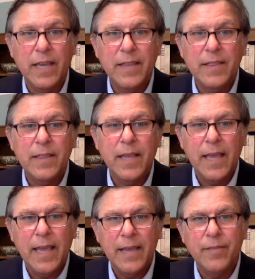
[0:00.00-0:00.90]
And
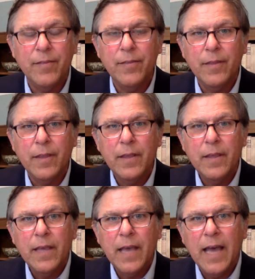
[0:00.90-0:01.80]

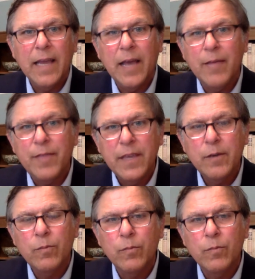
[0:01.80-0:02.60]
I think